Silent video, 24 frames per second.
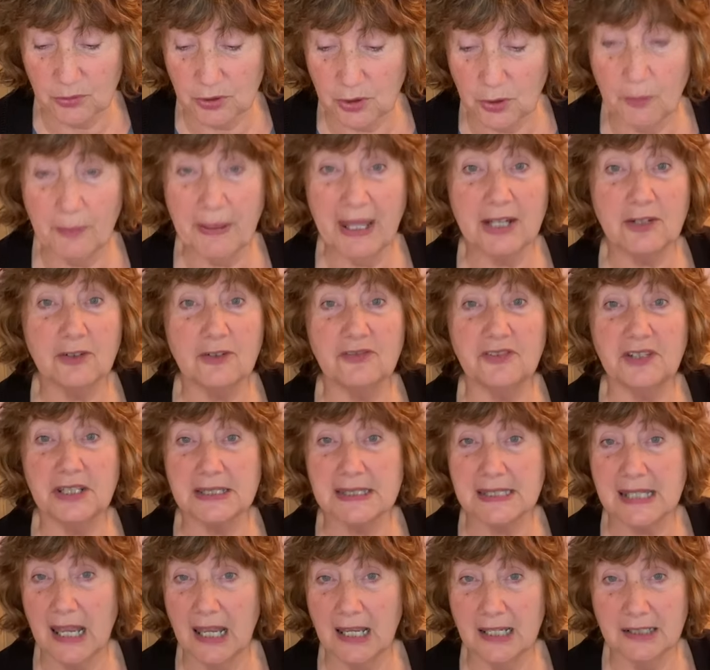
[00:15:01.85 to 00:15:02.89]
No matter if you
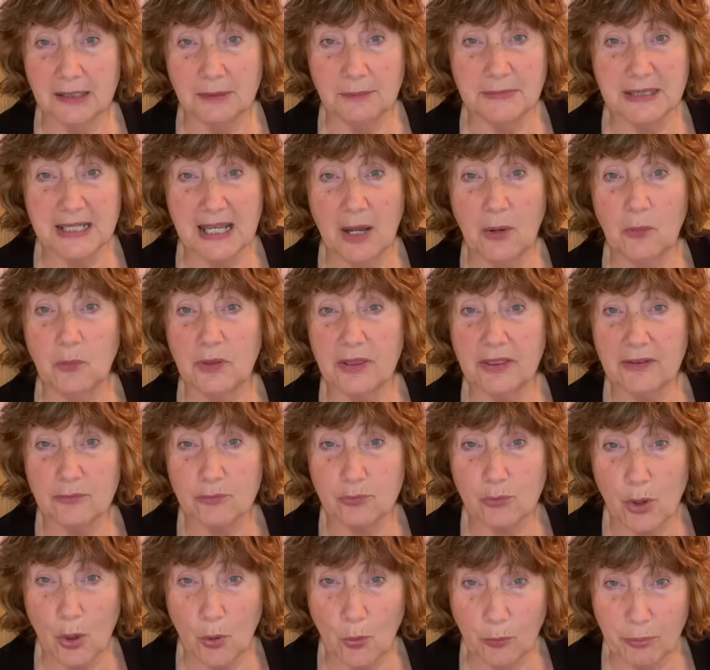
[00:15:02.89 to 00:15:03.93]
tied them down with a
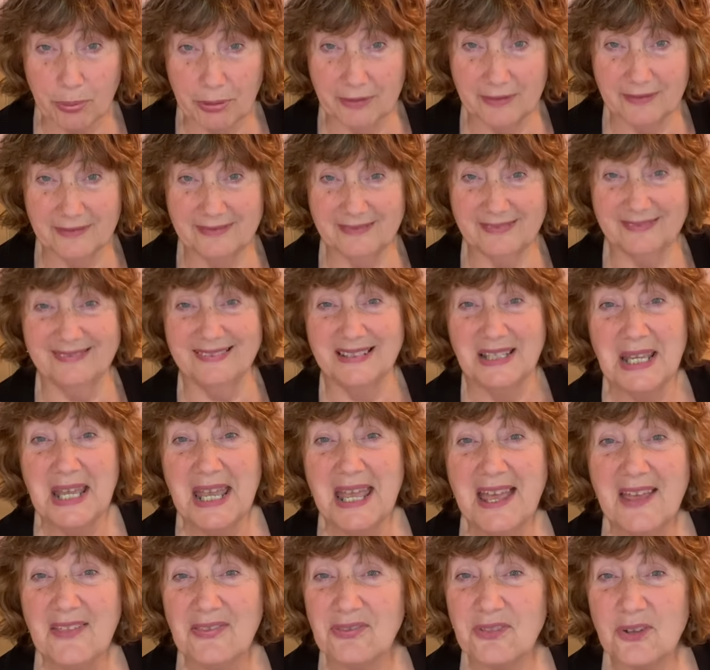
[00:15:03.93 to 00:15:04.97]
rope,
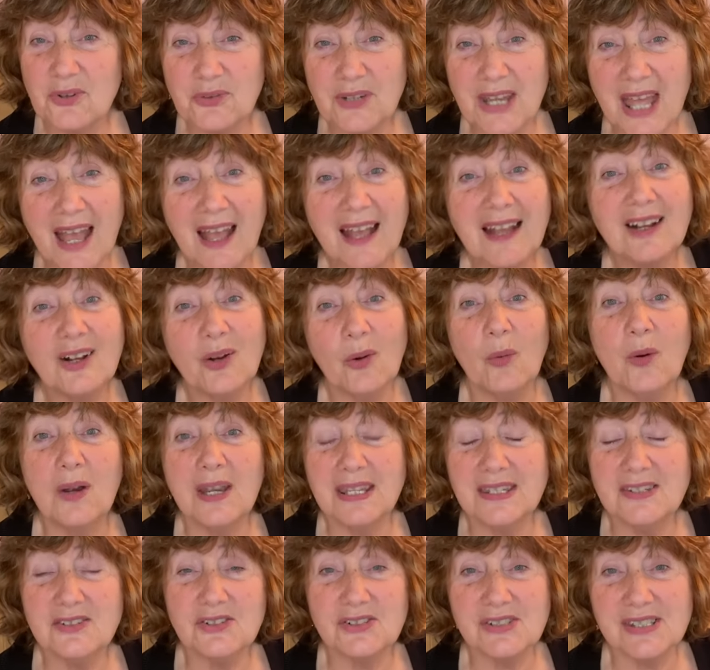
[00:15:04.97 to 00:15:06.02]
they're not
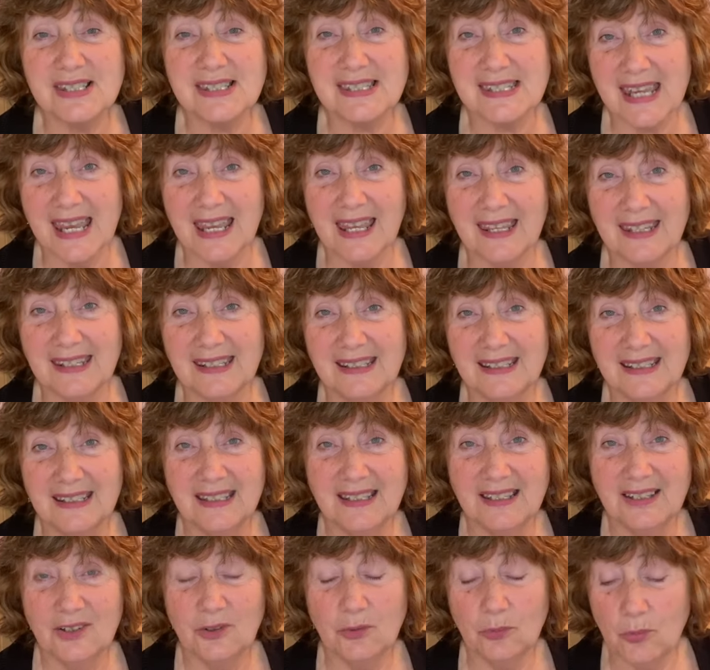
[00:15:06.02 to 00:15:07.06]
going to stay.
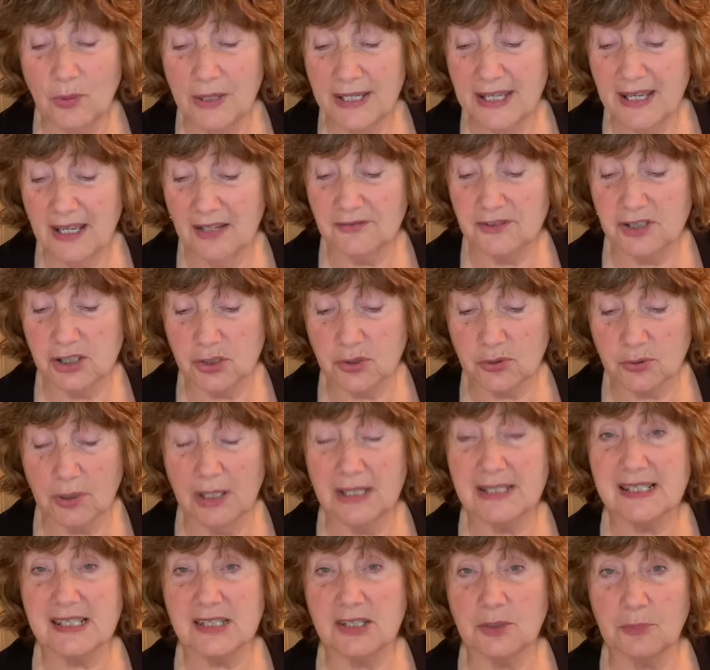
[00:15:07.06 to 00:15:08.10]
We have to
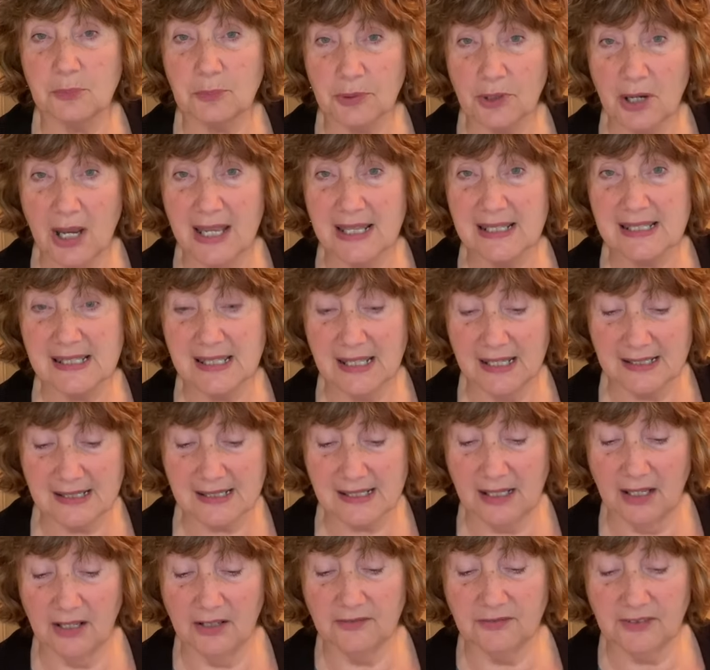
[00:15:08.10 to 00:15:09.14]
trust the
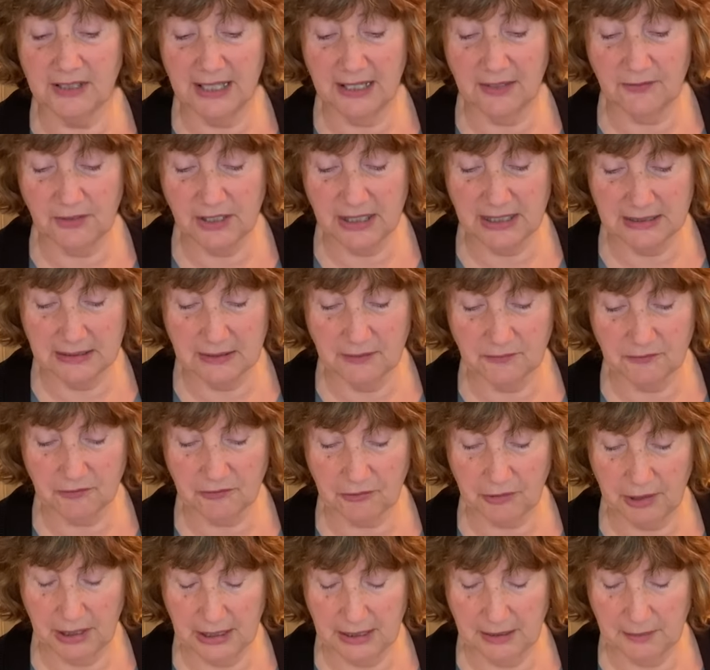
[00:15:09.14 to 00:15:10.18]
process of giving them
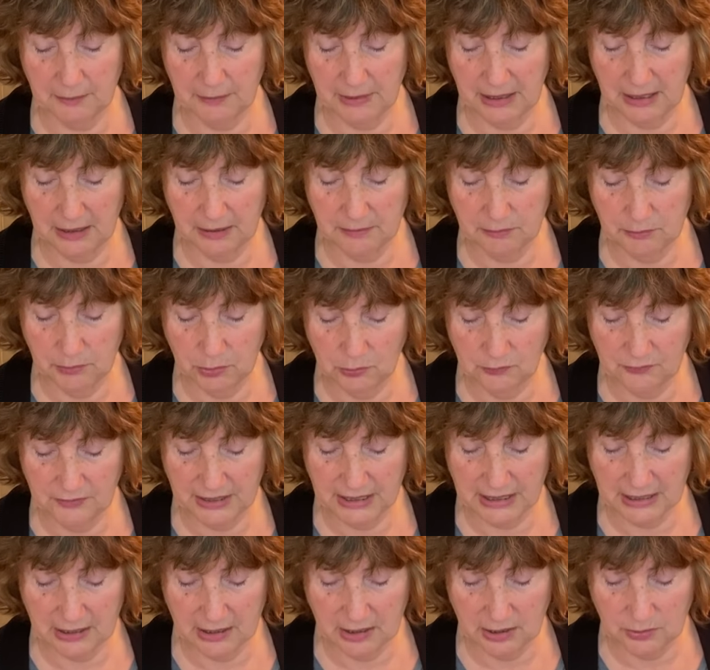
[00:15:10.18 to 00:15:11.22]
freedom and
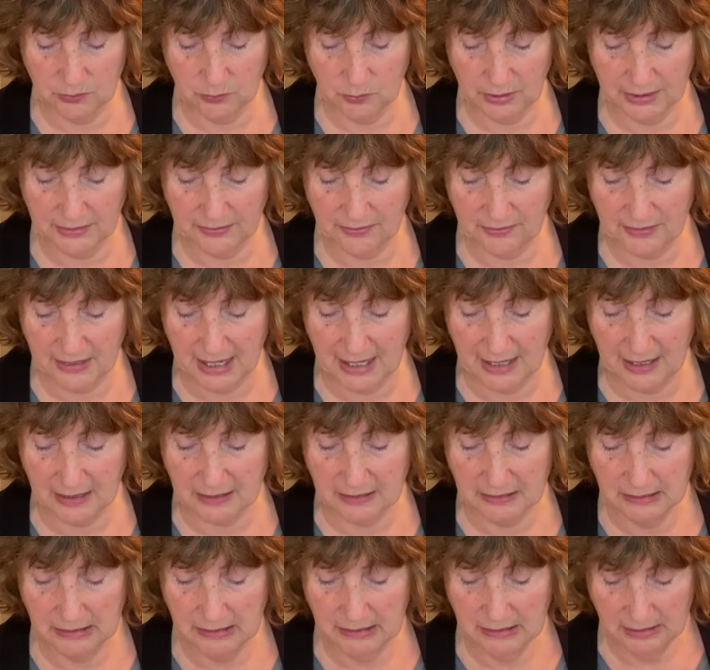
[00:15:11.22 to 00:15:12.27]
moving on with that.